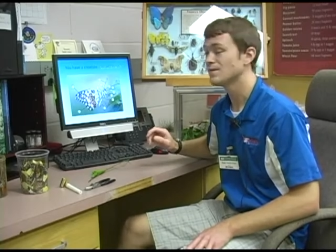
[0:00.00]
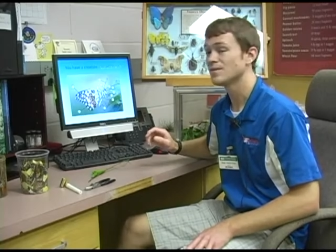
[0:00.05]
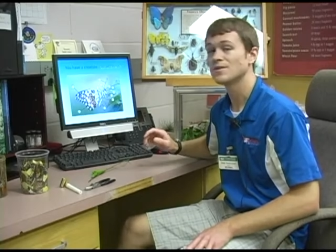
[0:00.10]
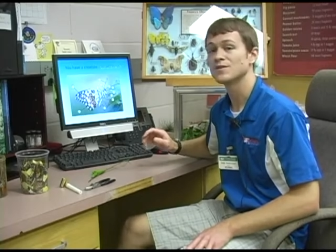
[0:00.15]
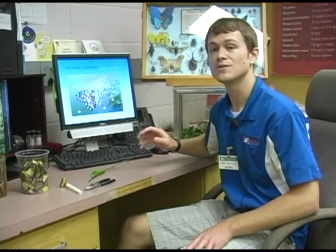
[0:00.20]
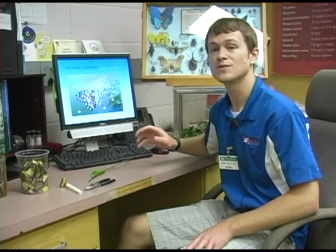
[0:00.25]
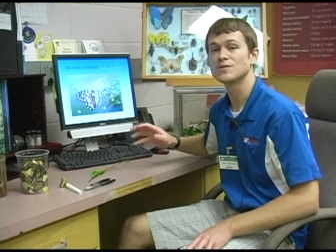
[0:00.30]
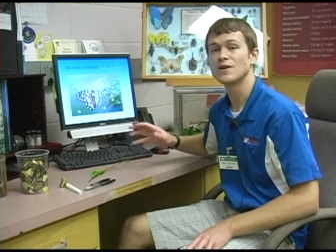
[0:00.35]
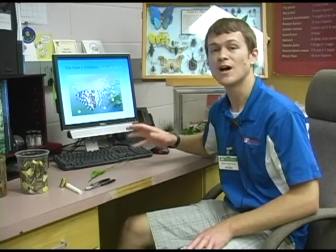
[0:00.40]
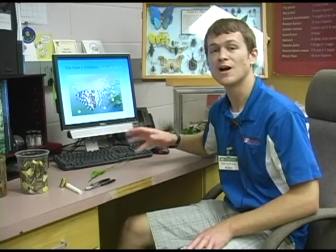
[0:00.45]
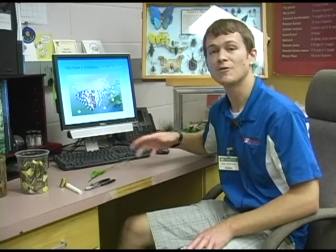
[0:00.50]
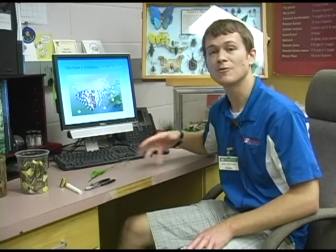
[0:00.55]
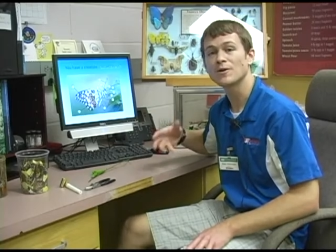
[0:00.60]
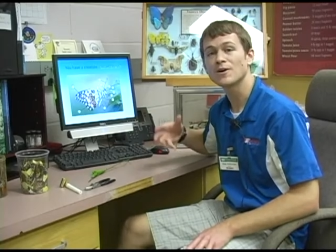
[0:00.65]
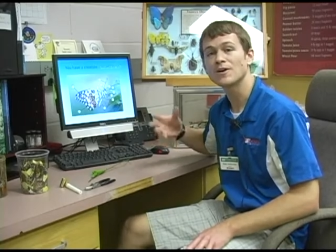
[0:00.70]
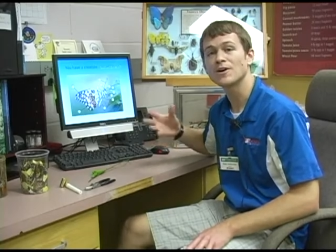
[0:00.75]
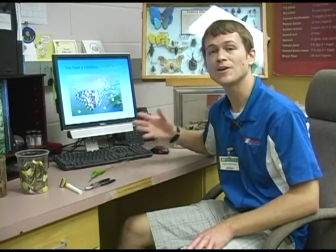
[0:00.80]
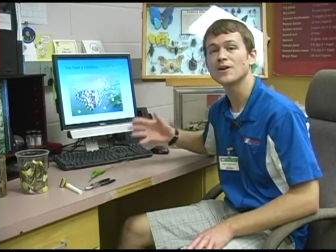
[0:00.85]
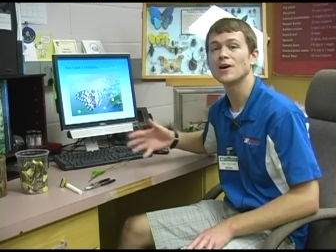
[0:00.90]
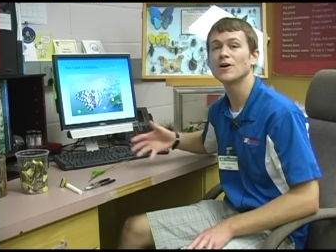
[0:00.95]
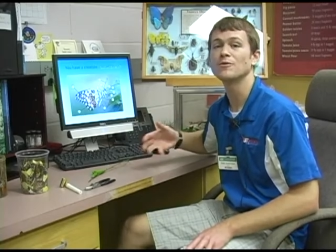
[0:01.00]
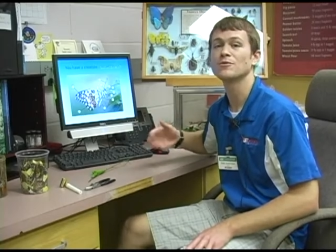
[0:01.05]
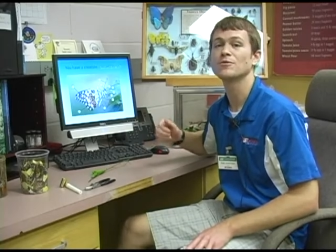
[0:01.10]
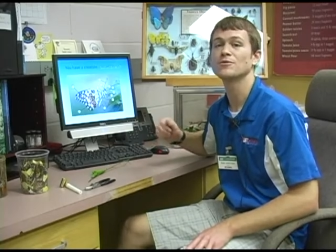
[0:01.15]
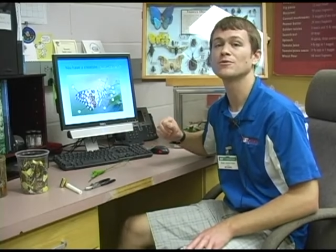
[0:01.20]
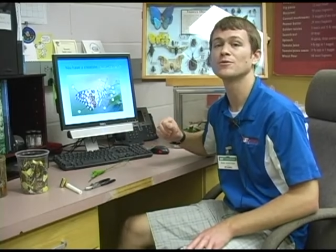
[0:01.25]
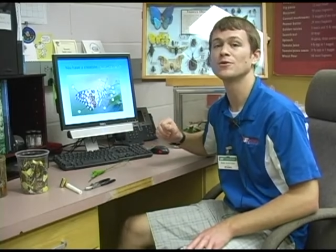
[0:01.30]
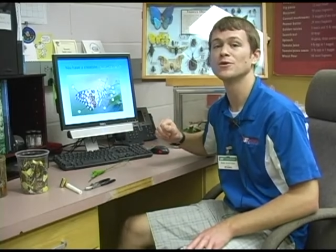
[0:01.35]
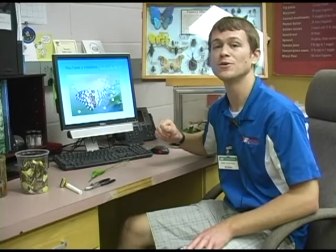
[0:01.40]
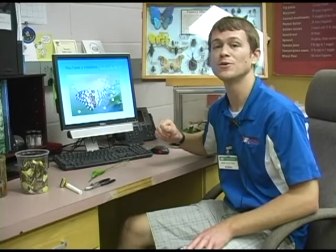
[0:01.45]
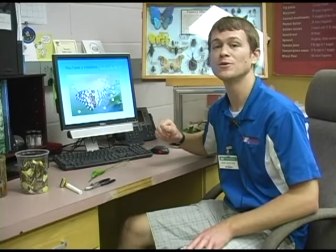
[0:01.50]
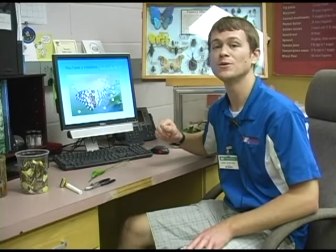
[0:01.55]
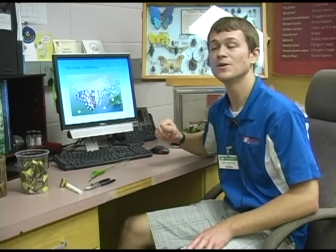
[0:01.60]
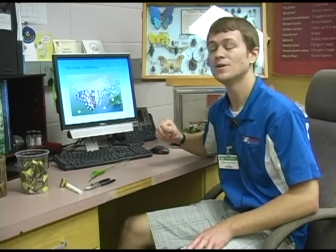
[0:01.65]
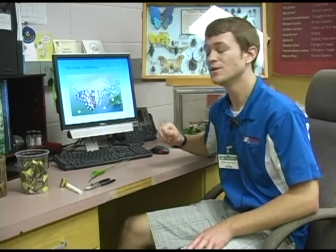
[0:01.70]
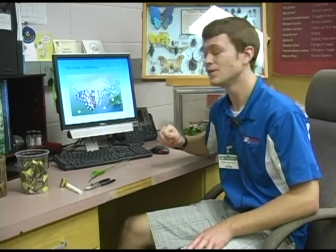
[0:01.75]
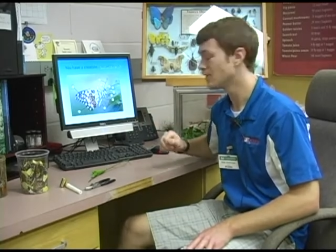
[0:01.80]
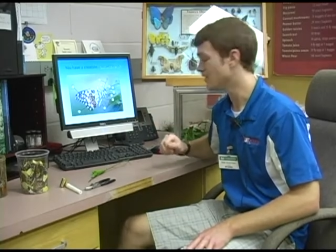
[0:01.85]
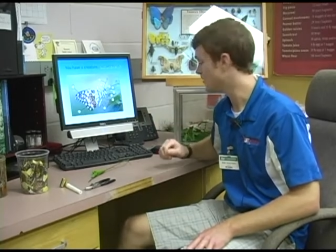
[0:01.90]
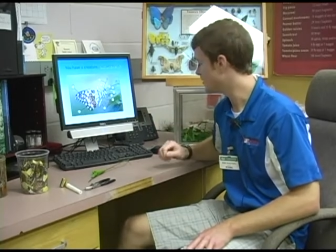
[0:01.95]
And so now we're going to go through the